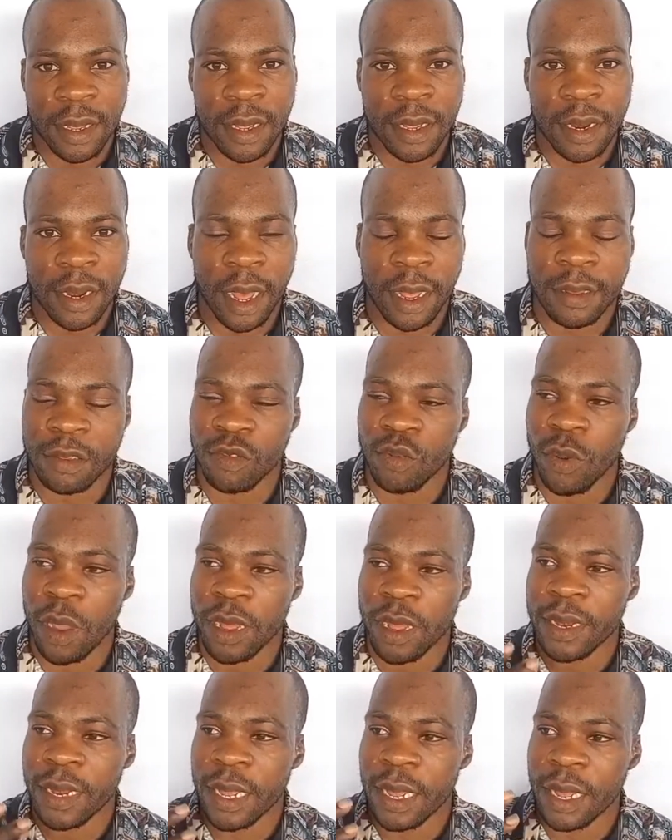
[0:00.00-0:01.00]
That is why
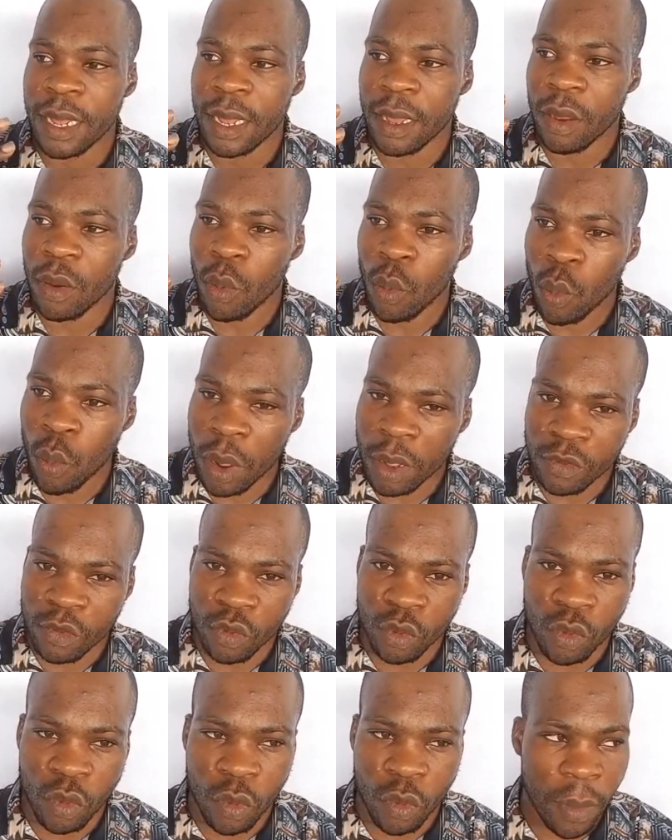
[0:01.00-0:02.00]
they went
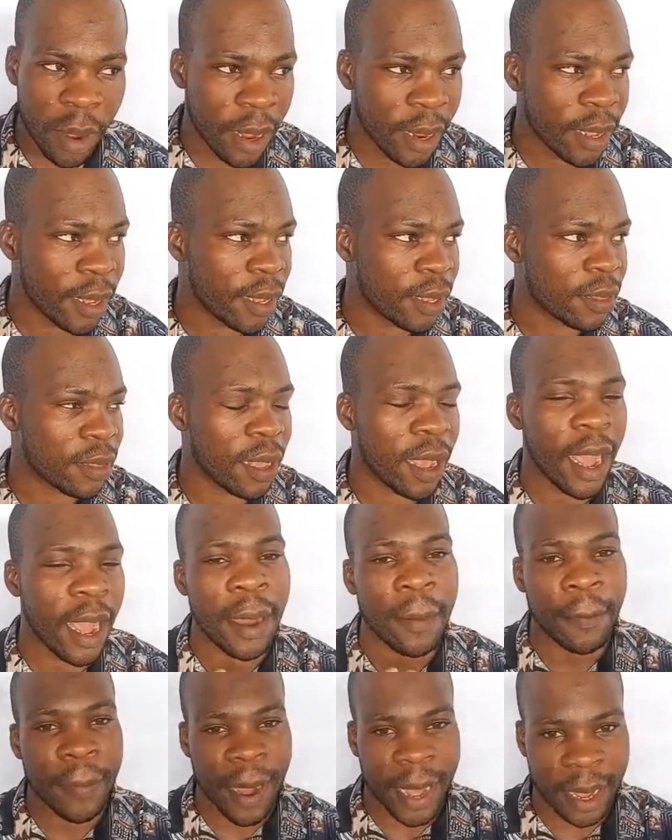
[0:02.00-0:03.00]
to market
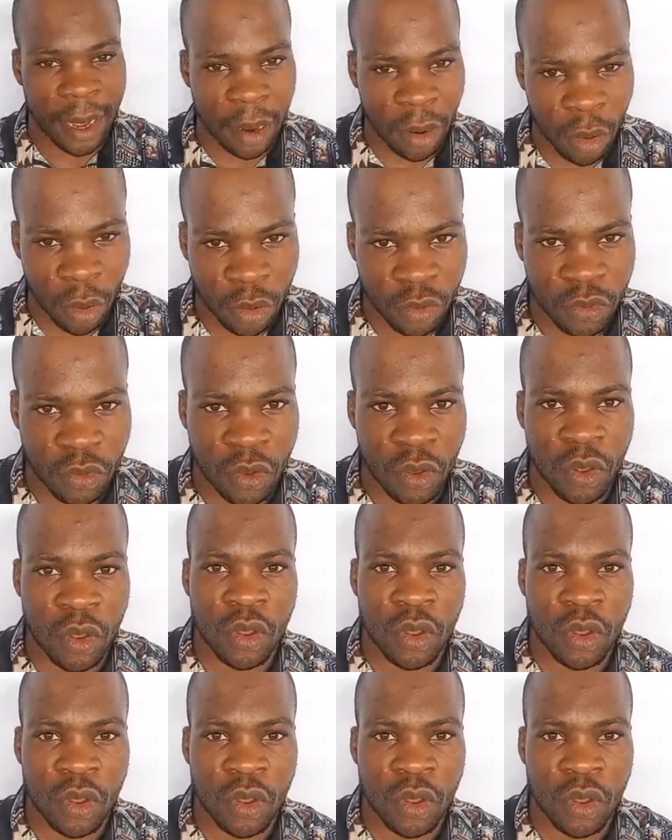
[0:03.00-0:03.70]
and buy clothes.